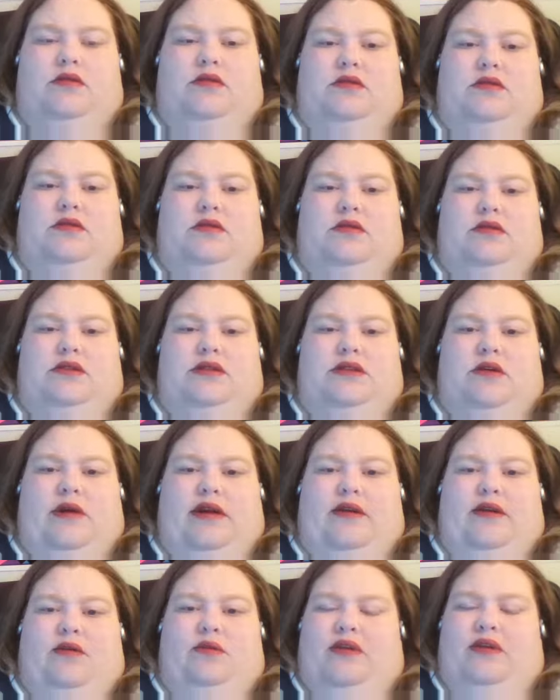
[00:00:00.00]
So I
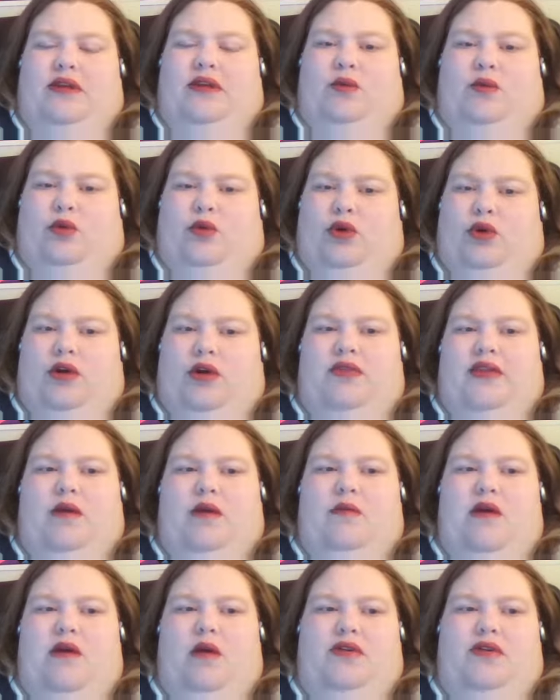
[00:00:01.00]
don't really work that
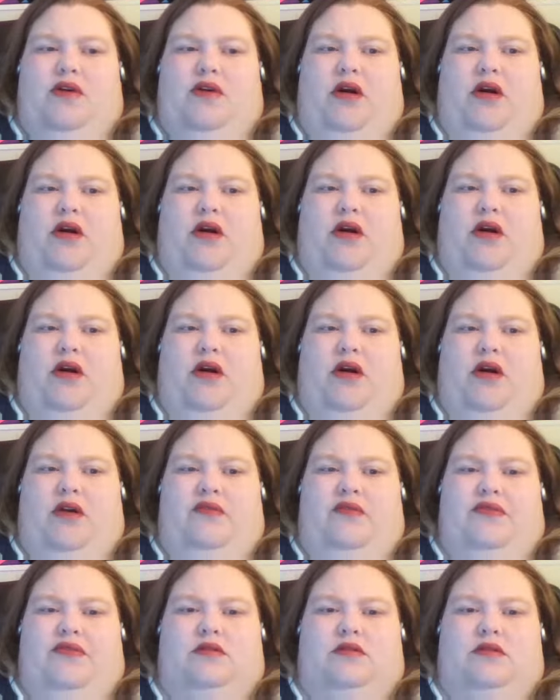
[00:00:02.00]
well with coffee.
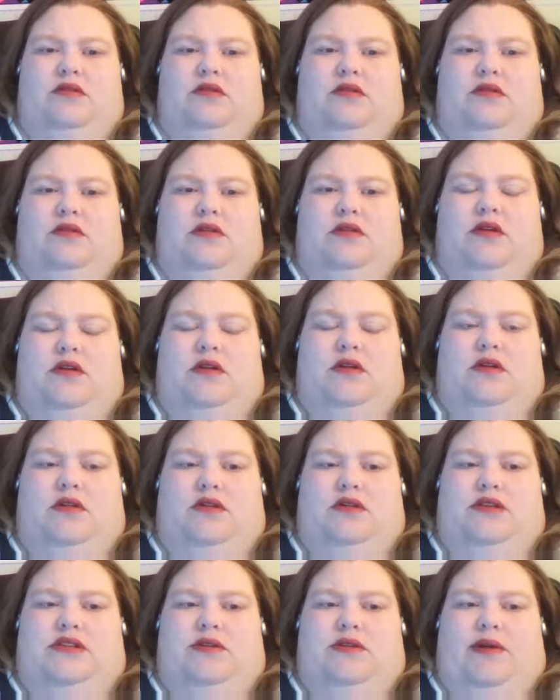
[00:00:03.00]

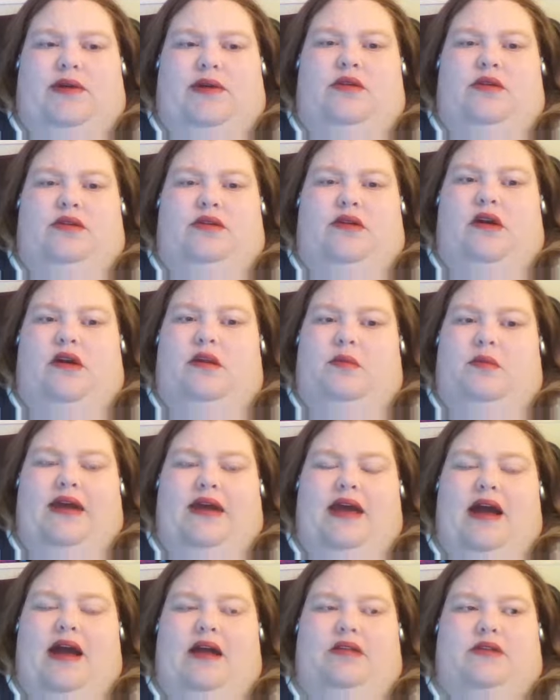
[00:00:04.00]
So I know a lot of my
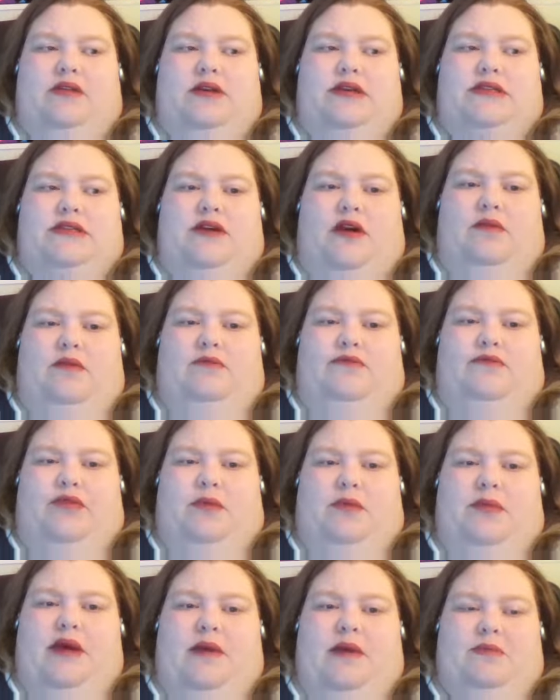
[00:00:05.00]
calories come
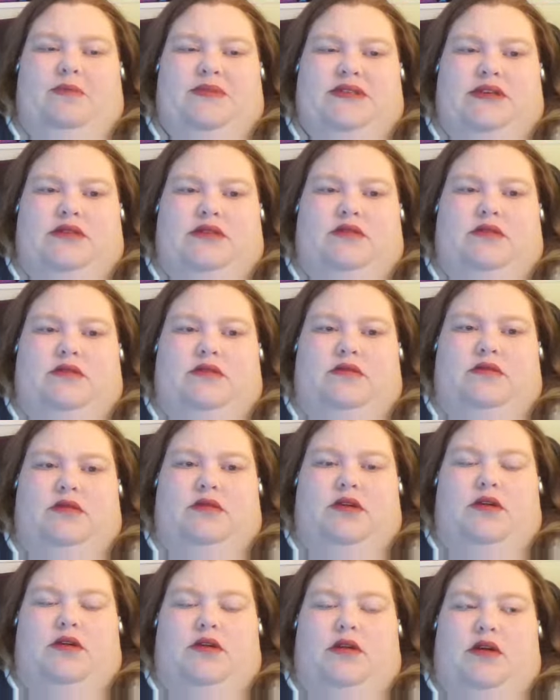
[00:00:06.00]
from Pepsi,
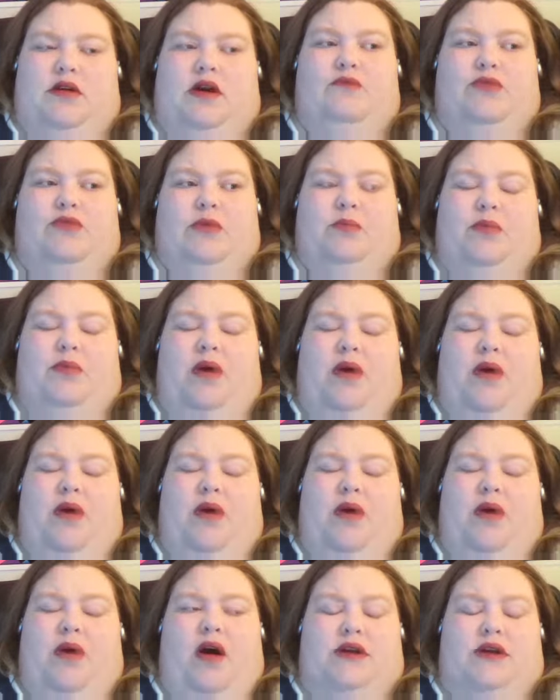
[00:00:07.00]
come from pop
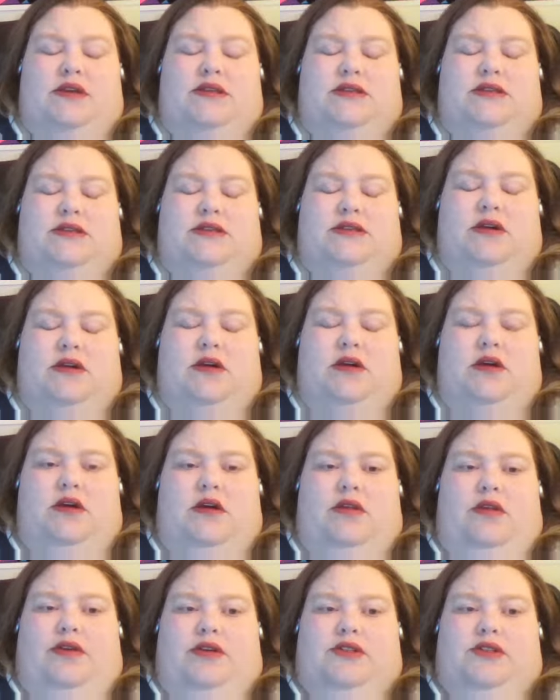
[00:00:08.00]
because
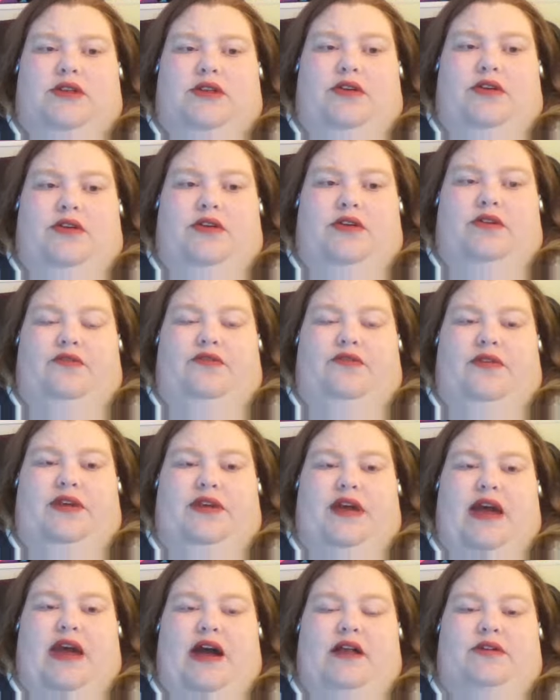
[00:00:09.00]
there's 150
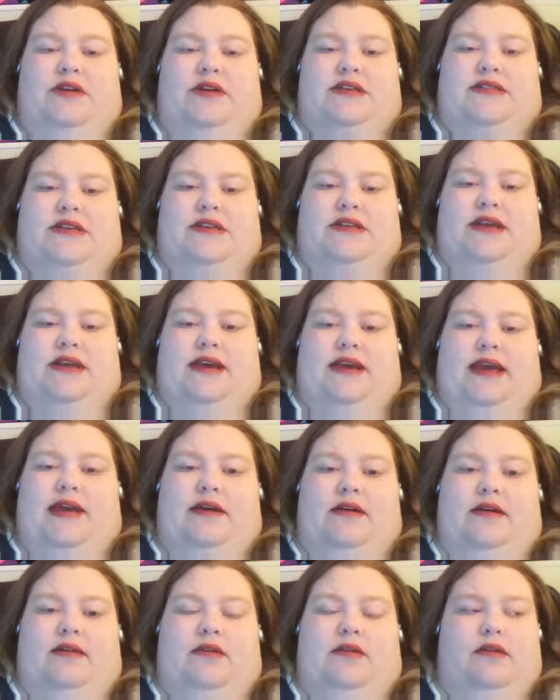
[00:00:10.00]
calories in a
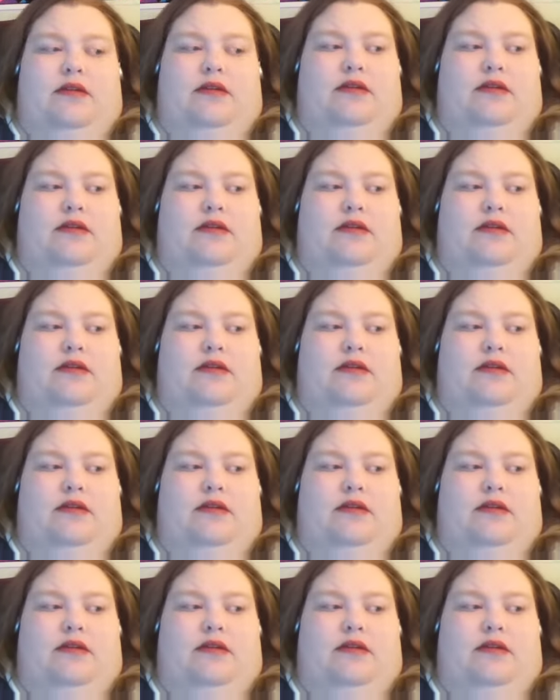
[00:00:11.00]
can